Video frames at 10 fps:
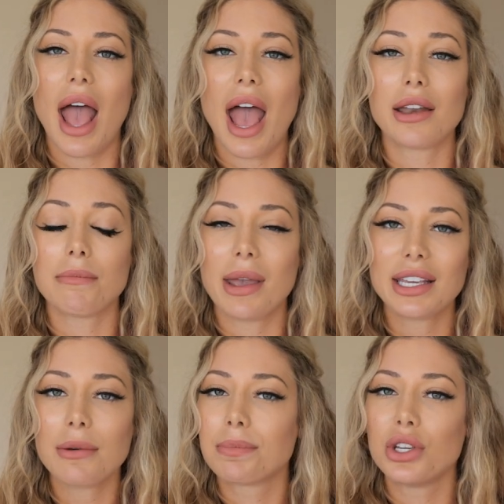and
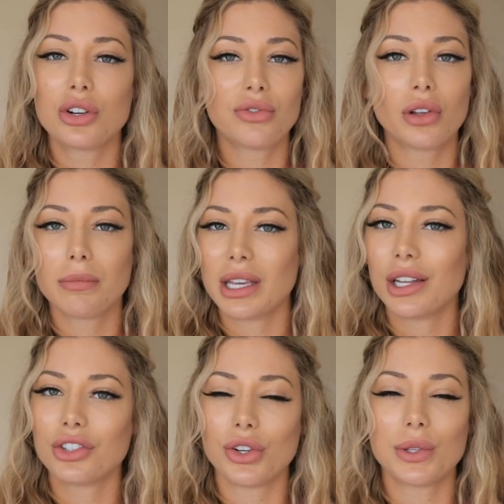make it beautiful, make
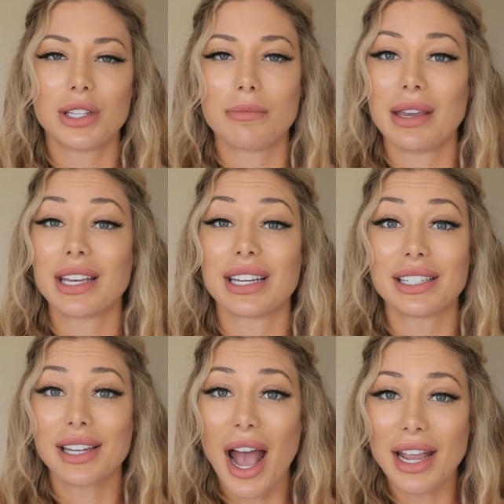it juicy, make it
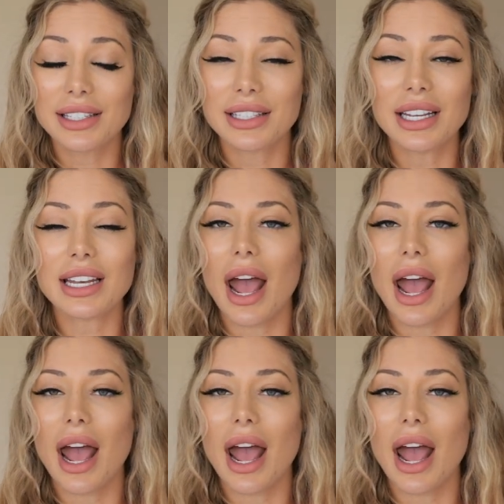enticing,